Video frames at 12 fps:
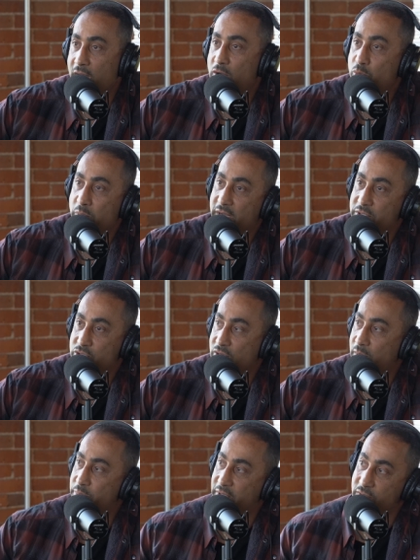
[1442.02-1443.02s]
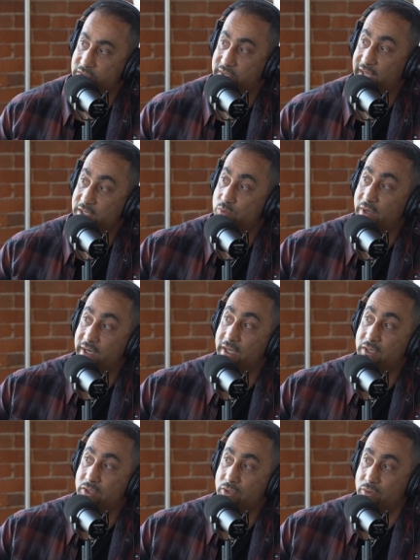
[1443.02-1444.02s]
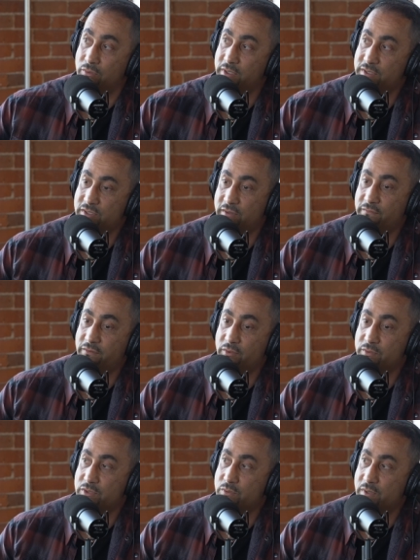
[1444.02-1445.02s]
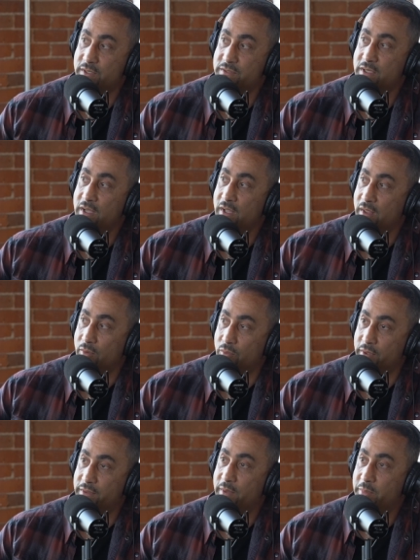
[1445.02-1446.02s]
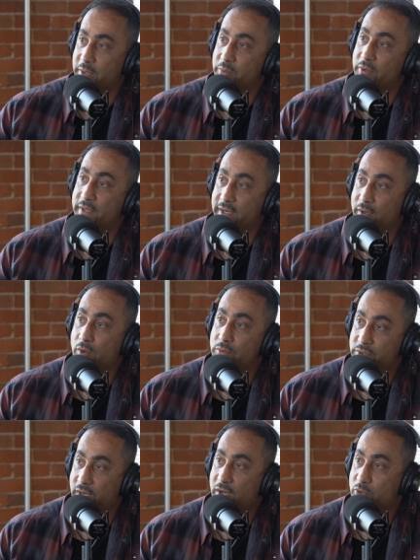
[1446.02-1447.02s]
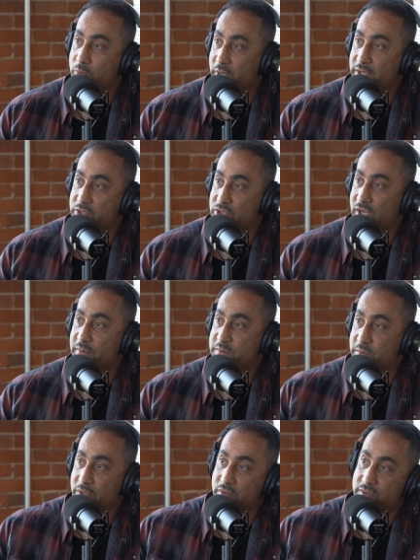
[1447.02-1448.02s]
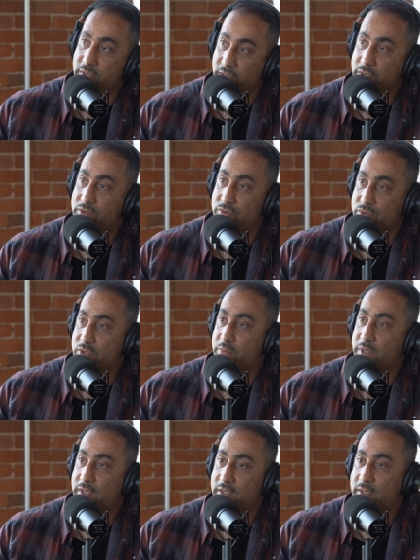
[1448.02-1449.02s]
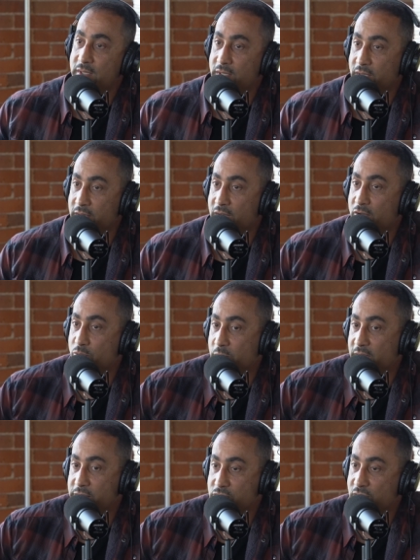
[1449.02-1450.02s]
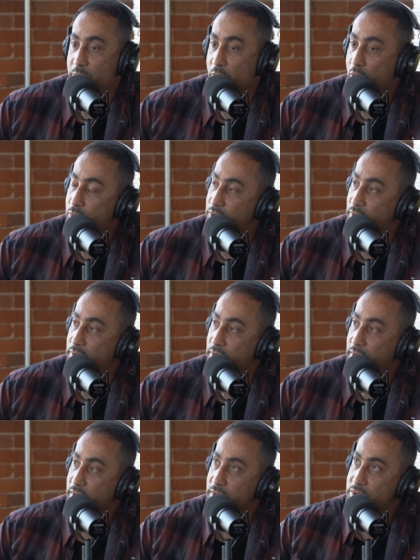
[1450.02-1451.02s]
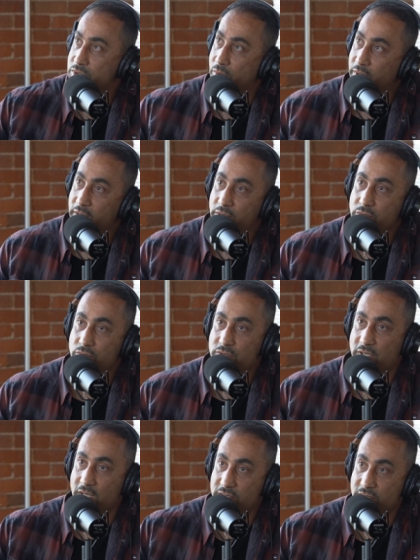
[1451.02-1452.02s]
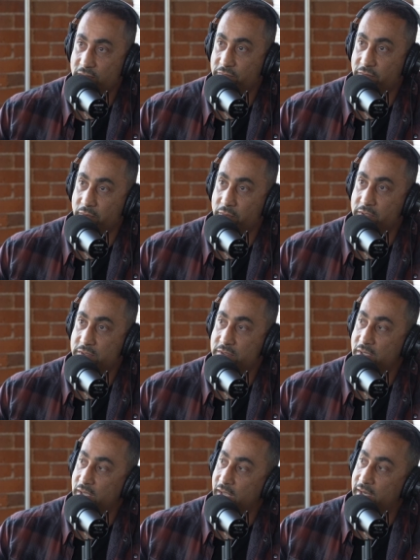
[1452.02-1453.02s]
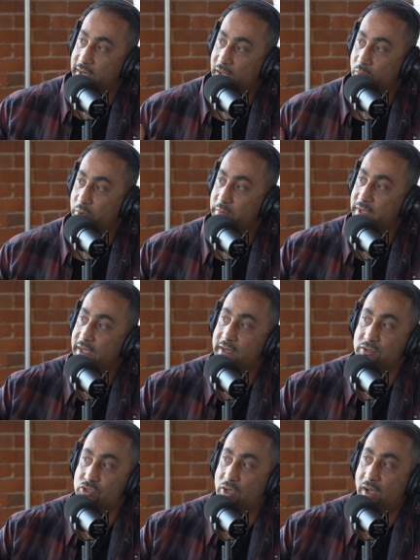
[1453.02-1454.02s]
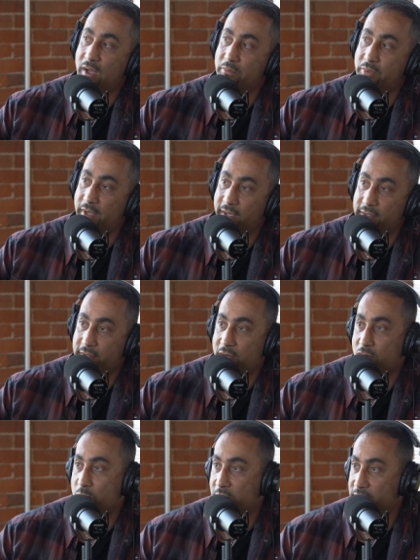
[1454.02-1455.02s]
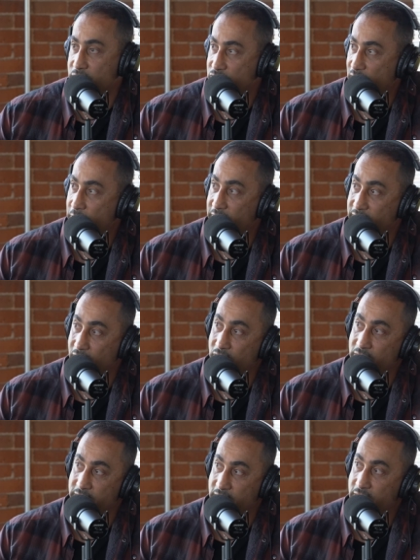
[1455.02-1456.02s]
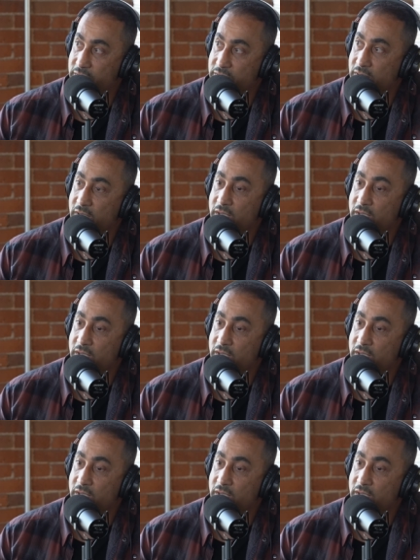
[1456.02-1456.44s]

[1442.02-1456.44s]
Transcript: auto body shop, because that's what he knew. His influence was with the people that owned auto body shops, because he used to be an auto body shop owner. So he used his influence in helping me get a job at an auto body shop in the early years